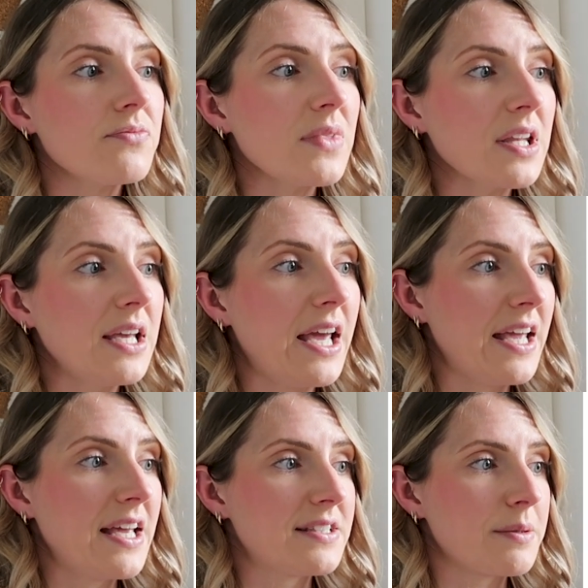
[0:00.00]
It
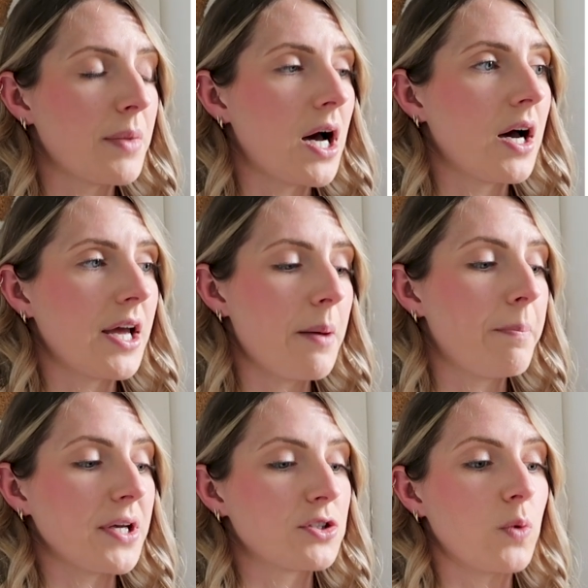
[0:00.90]
is my
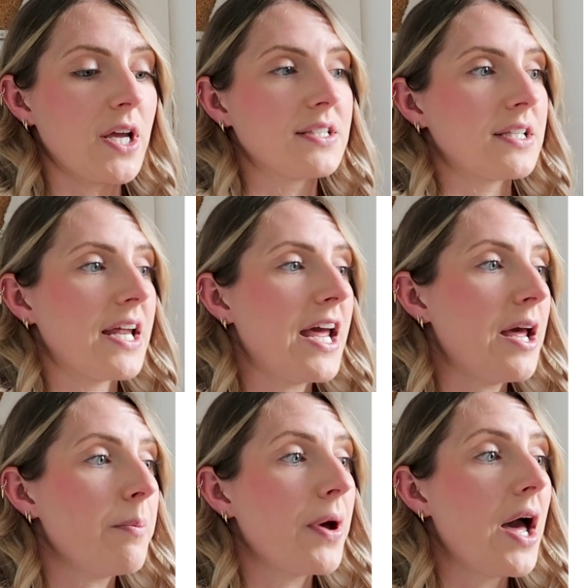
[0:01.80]
bust, waist and hip.
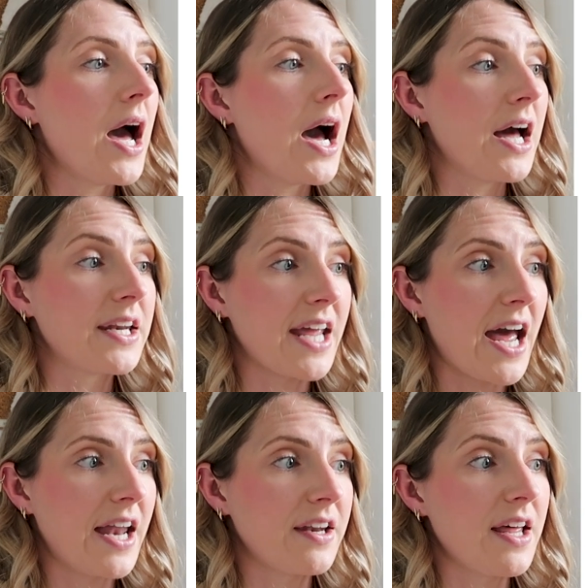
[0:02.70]
And
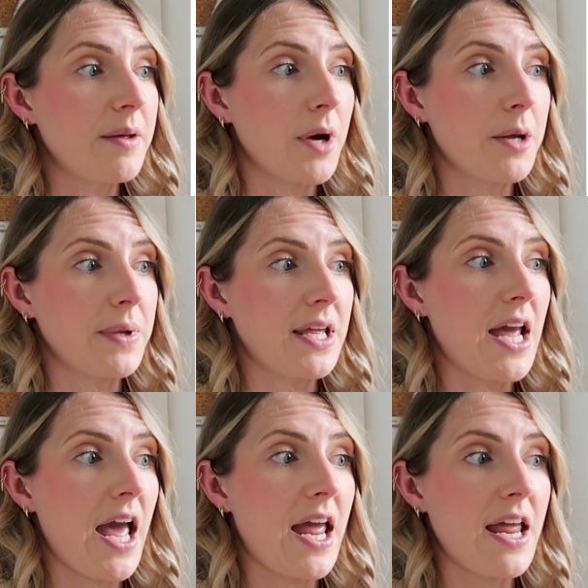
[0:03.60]
again, it might be
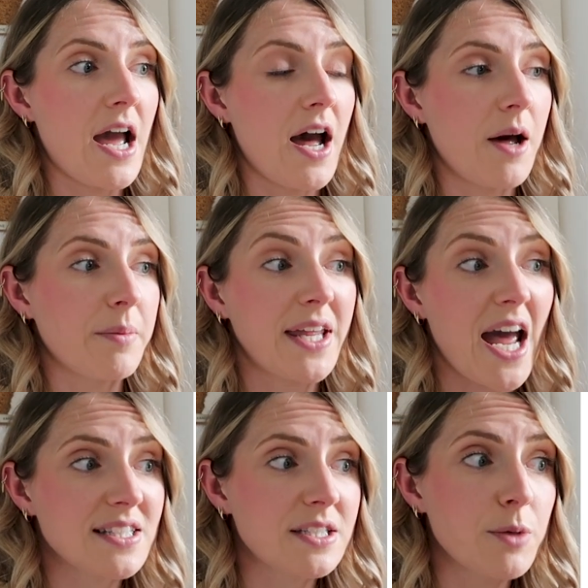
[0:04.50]
a
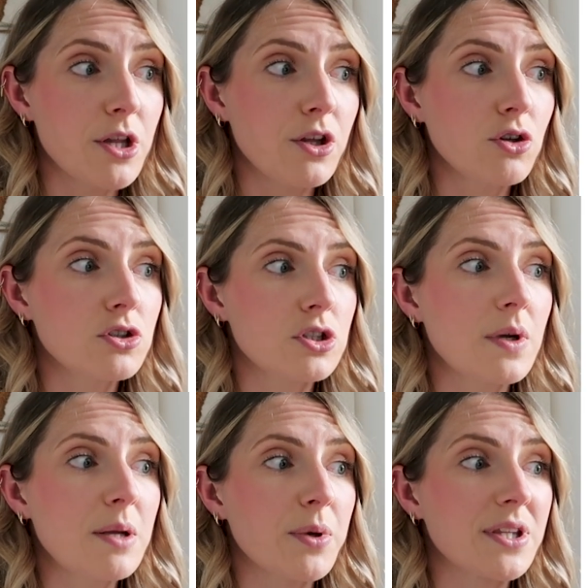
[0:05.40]
guesstimate that you're doing,
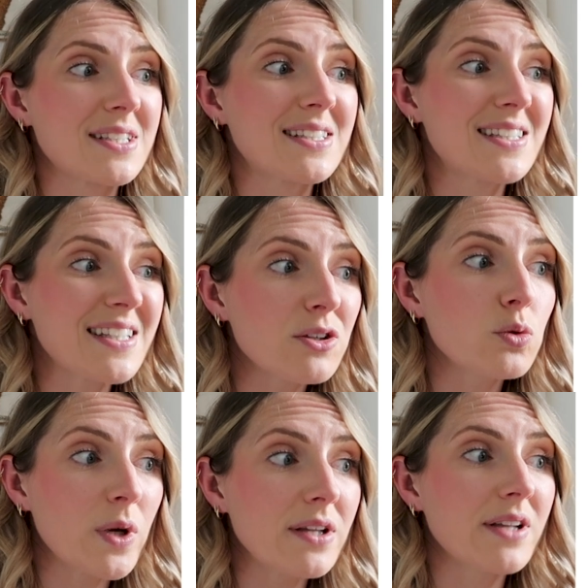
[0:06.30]
but this still
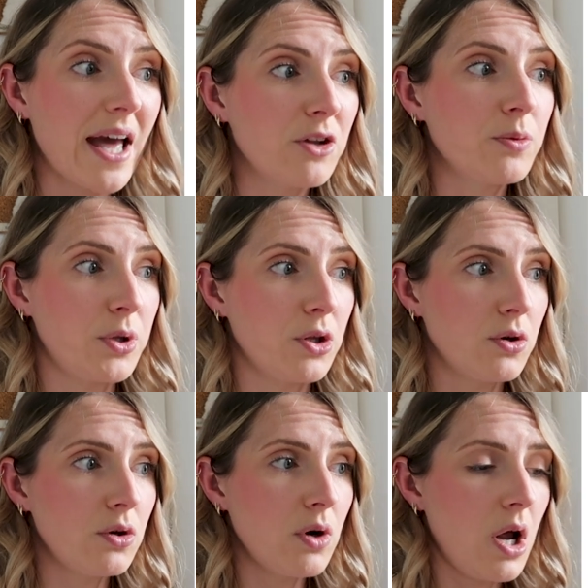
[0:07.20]
will help you
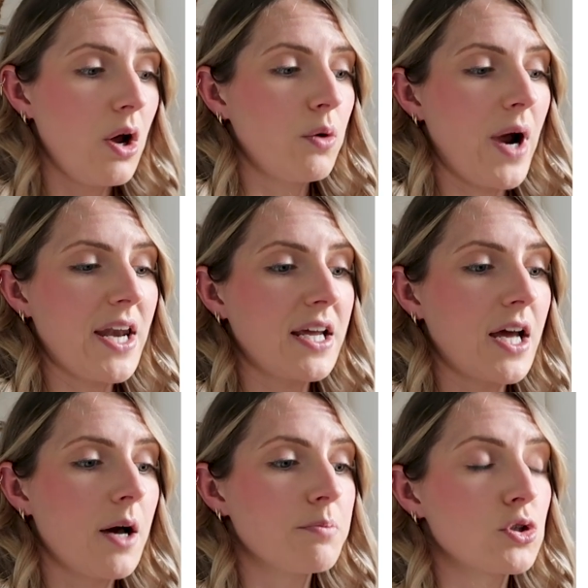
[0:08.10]
when it
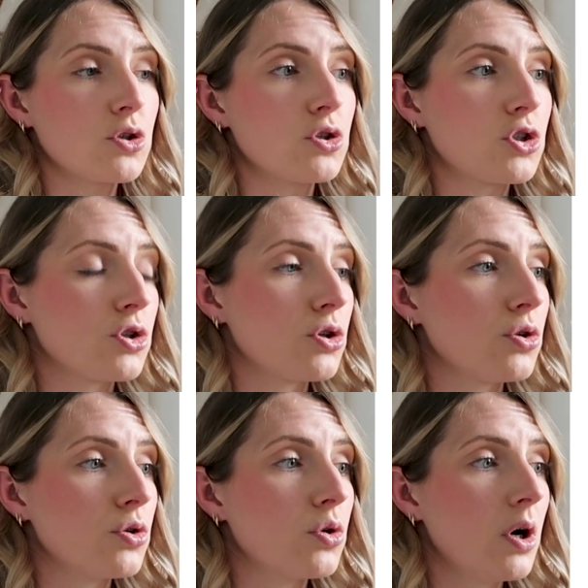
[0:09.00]
comes
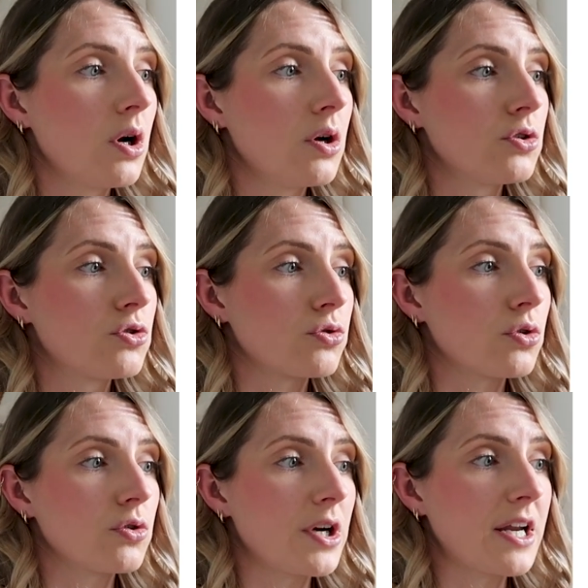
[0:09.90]
to
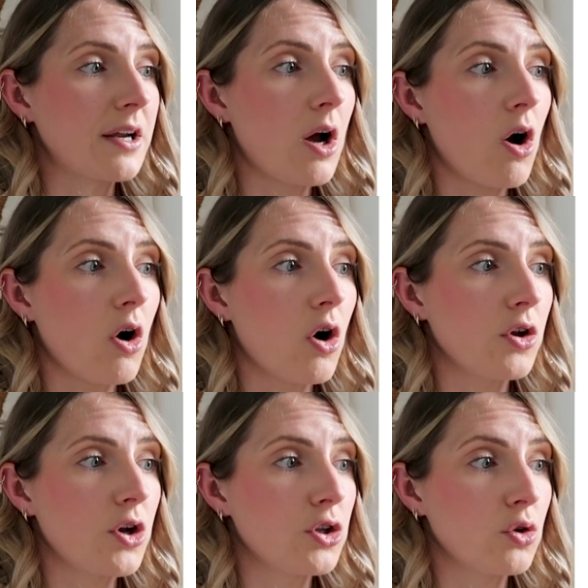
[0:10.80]
drawing on
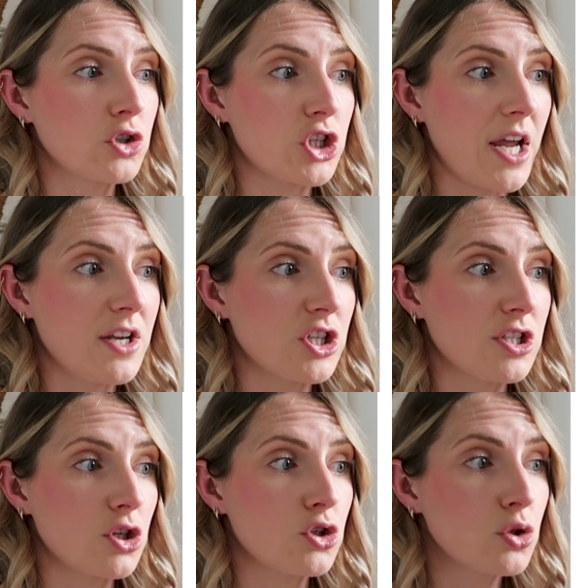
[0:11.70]
your changes
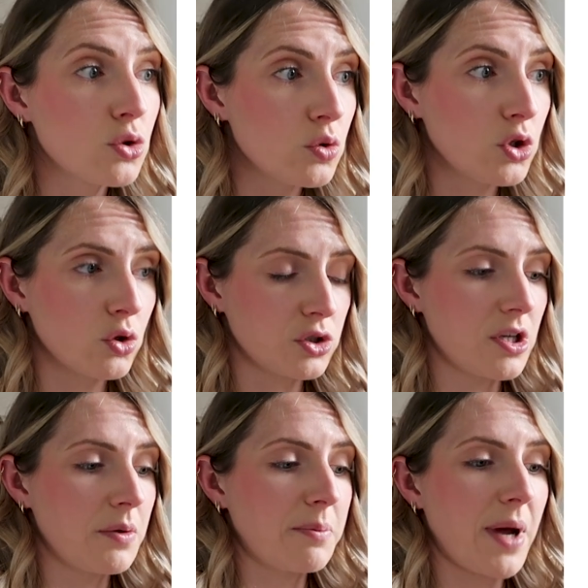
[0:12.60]
to your sewing
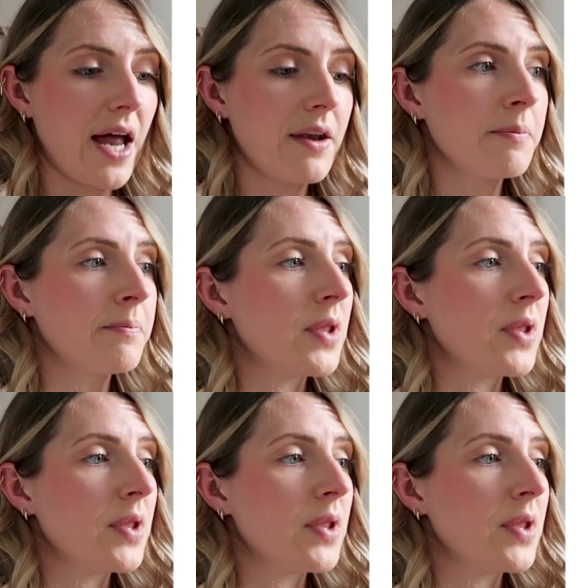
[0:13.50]
pattern.